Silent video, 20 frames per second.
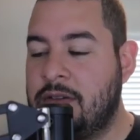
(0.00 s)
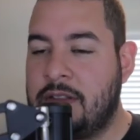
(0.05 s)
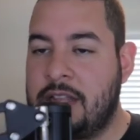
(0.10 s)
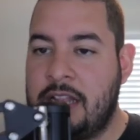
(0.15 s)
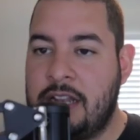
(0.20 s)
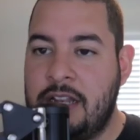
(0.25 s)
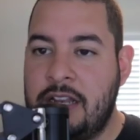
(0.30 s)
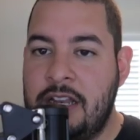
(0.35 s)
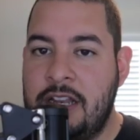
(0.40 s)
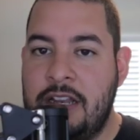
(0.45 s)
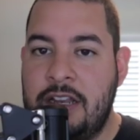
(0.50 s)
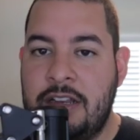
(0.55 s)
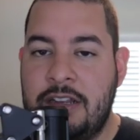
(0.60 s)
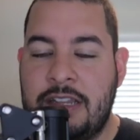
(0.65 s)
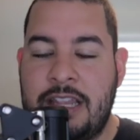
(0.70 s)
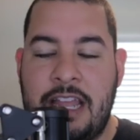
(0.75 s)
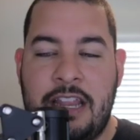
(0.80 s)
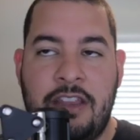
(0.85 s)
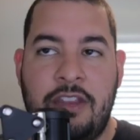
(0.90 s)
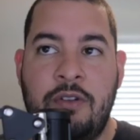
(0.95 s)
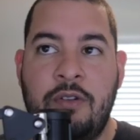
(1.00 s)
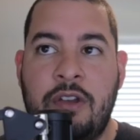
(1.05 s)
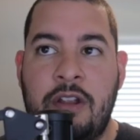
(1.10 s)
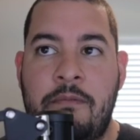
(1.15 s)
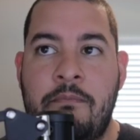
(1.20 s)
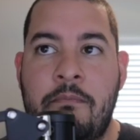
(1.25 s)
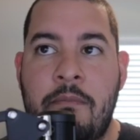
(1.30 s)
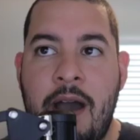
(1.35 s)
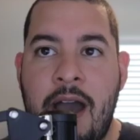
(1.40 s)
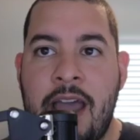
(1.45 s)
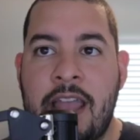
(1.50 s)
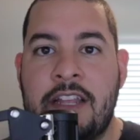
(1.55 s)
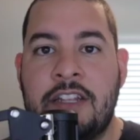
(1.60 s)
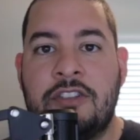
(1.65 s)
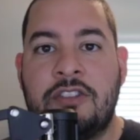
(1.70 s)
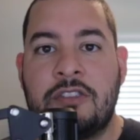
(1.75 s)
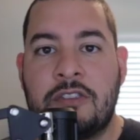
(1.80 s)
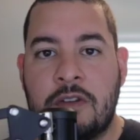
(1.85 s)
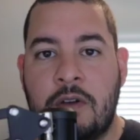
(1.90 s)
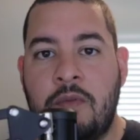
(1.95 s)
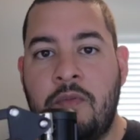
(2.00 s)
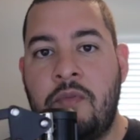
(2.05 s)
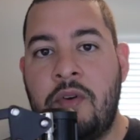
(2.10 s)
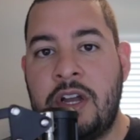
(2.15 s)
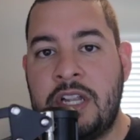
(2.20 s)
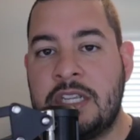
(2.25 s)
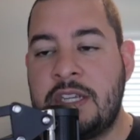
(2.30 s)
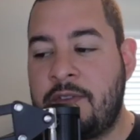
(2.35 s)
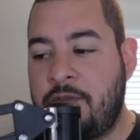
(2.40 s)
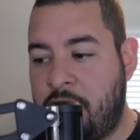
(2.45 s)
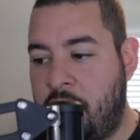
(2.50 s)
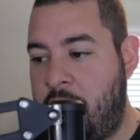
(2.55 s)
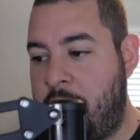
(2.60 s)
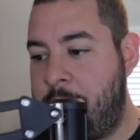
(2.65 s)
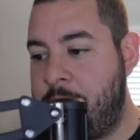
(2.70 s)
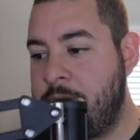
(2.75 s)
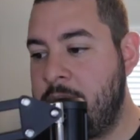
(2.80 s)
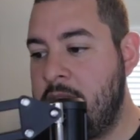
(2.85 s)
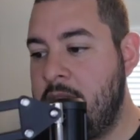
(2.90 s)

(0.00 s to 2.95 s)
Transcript: that you can mine so much from.